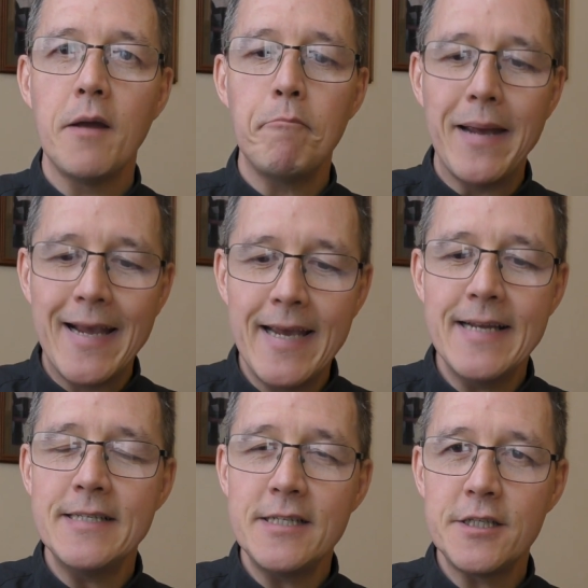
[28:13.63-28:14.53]

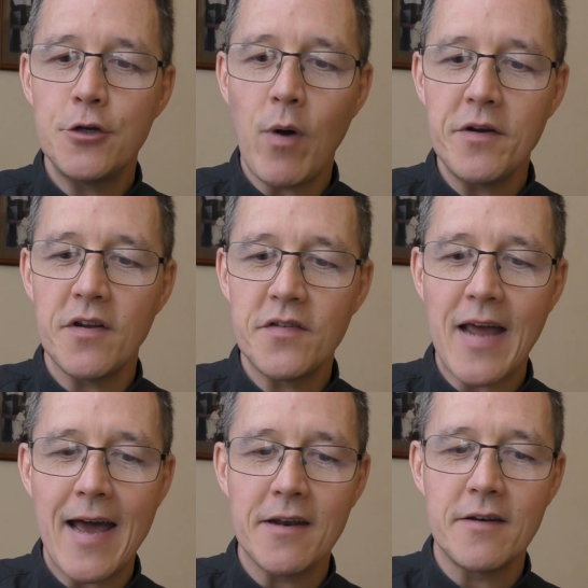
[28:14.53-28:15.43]
begins to
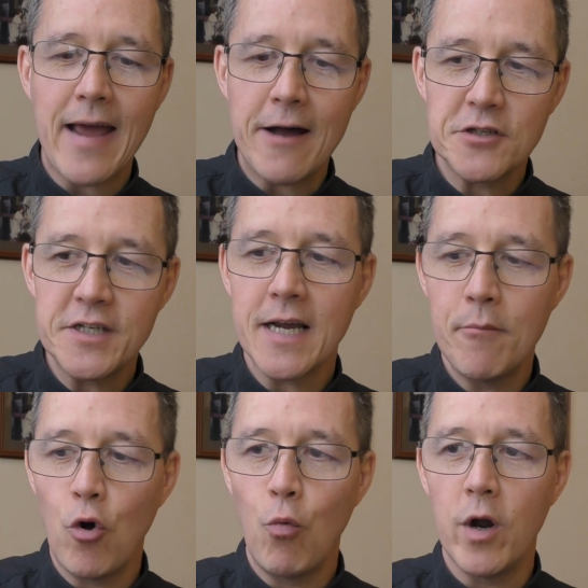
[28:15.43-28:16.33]
understand how
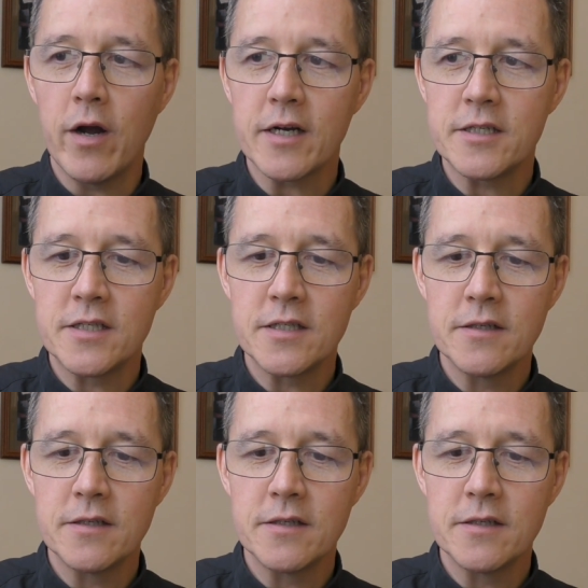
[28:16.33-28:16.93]
Sycamore works,